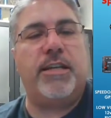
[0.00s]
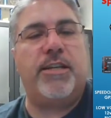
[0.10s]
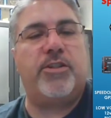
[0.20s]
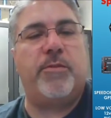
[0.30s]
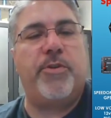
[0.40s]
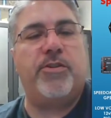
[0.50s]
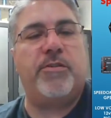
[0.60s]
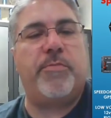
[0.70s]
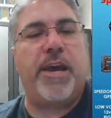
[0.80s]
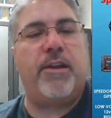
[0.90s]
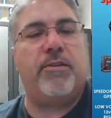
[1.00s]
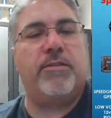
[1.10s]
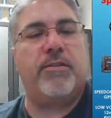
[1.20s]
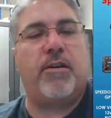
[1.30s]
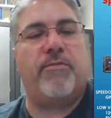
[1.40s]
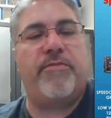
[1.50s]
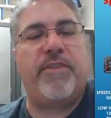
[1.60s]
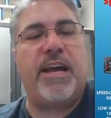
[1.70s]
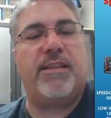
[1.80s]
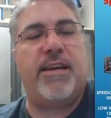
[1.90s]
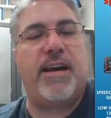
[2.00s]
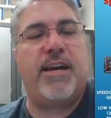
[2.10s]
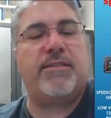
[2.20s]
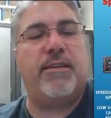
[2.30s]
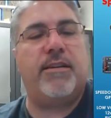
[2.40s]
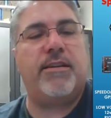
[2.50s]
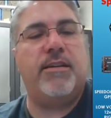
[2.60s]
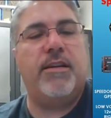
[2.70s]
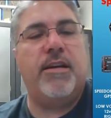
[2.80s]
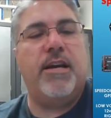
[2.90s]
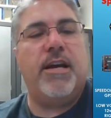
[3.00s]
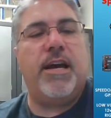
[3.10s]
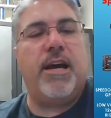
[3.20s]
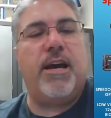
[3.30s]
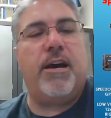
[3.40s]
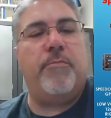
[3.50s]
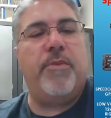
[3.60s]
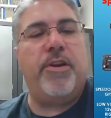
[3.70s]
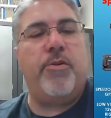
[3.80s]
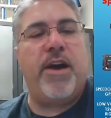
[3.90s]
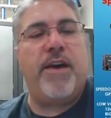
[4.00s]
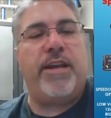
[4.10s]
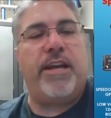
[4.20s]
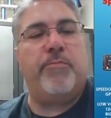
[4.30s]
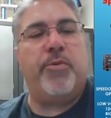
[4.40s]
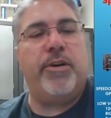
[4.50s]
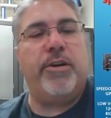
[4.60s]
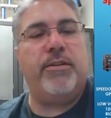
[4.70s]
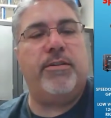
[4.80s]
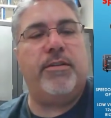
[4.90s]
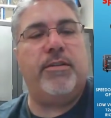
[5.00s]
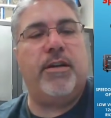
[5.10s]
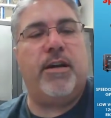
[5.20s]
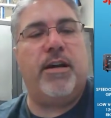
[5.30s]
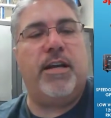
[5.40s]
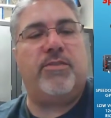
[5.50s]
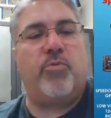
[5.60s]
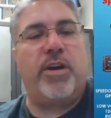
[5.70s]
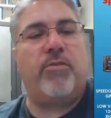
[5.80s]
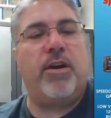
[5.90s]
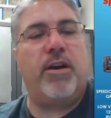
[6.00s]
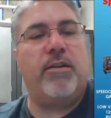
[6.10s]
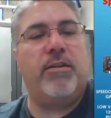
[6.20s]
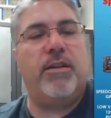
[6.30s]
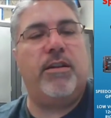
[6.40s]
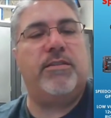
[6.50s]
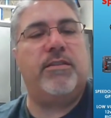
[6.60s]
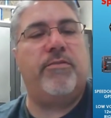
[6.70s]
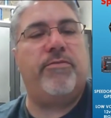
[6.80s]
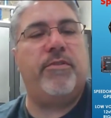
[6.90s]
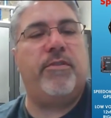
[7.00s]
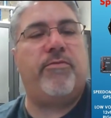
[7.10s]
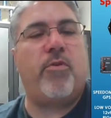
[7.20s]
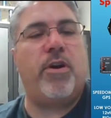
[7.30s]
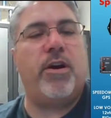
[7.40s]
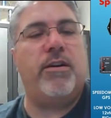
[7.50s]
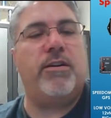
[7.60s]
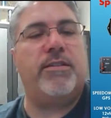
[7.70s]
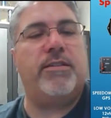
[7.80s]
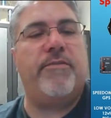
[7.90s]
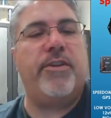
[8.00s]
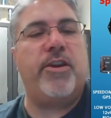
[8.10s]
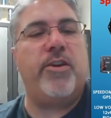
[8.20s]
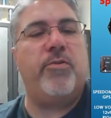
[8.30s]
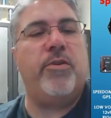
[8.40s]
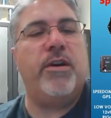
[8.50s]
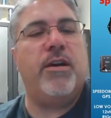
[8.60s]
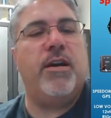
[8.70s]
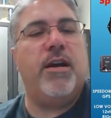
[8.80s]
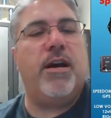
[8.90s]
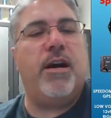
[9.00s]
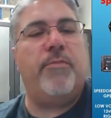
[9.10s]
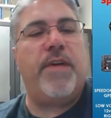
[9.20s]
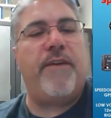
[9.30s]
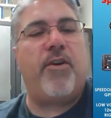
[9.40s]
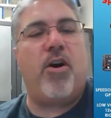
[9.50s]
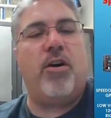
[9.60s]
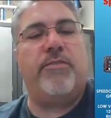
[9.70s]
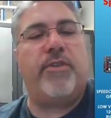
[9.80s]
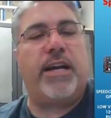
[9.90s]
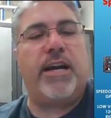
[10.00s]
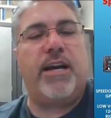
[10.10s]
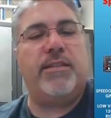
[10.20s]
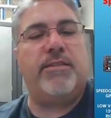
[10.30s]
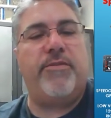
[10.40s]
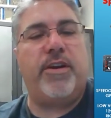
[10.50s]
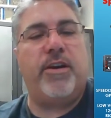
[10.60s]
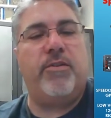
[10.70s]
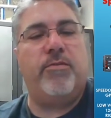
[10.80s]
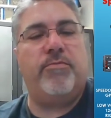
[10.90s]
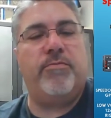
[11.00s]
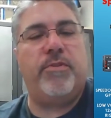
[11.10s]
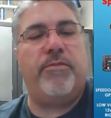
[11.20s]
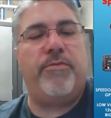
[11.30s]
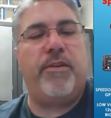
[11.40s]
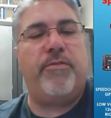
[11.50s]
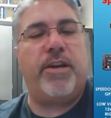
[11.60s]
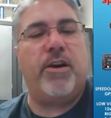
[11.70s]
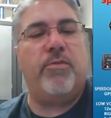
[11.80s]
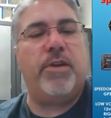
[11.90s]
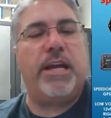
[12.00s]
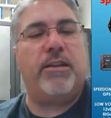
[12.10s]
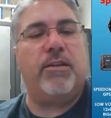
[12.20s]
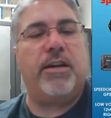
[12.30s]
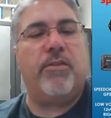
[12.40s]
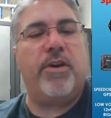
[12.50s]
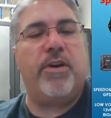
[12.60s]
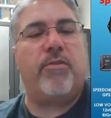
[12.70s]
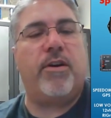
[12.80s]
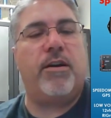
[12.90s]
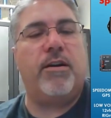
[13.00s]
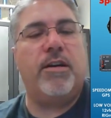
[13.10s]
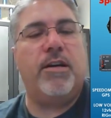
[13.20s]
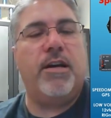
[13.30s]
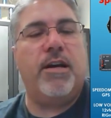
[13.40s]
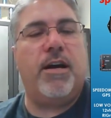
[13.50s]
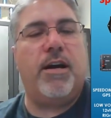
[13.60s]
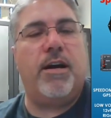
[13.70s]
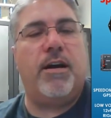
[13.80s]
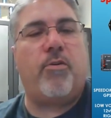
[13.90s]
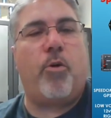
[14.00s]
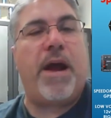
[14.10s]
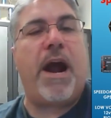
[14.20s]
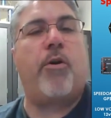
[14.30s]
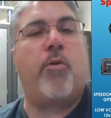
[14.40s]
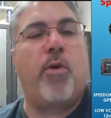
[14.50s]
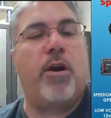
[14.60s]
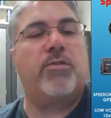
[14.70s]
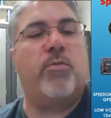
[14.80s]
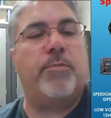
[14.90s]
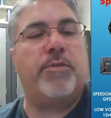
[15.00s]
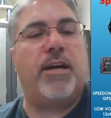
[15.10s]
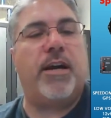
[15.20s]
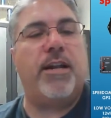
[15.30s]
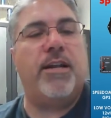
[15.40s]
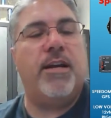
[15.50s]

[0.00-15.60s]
and distribution panels are fantastic. You have an input, it's Rig Runner. This is the 407U. They have all different kinds. If you go and look at Rig Runner or PowerWorks website,